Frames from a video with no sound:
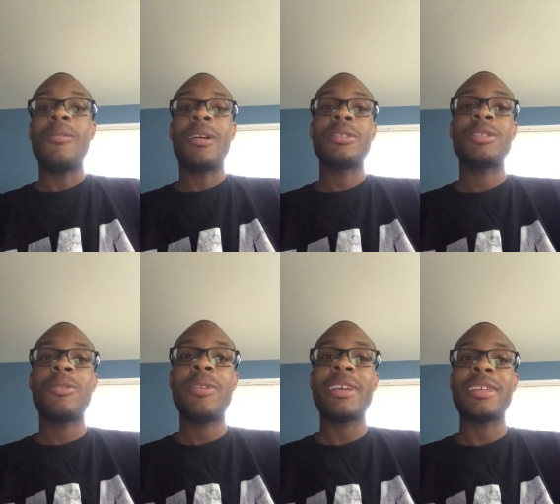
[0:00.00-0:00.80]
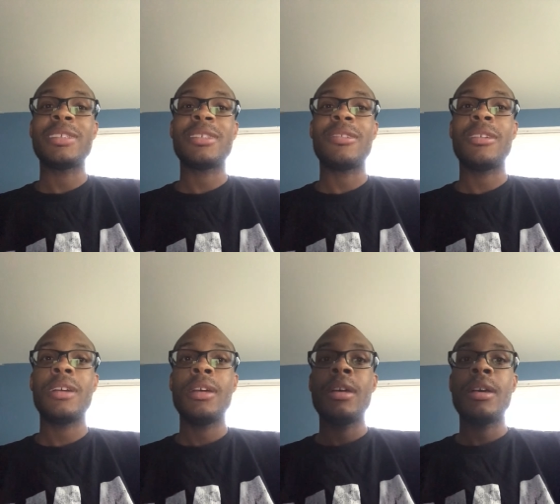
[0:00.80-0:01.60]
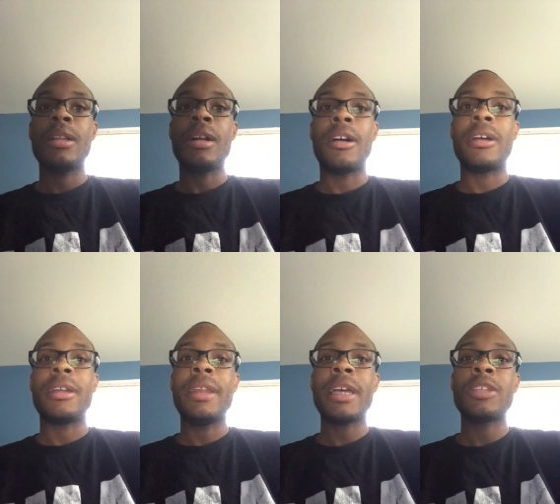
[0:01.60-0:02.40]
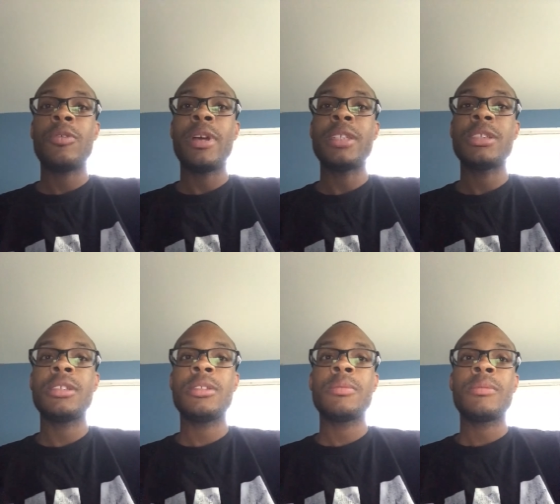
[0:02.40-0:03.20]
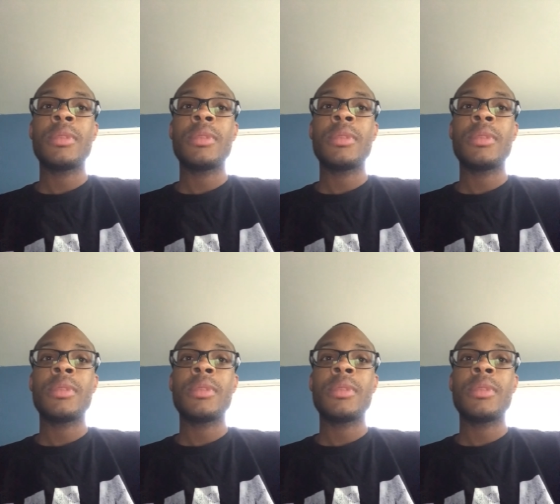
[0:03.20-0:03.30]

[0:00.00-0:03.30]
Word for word: welcome to the Wiz. So, all right, next question.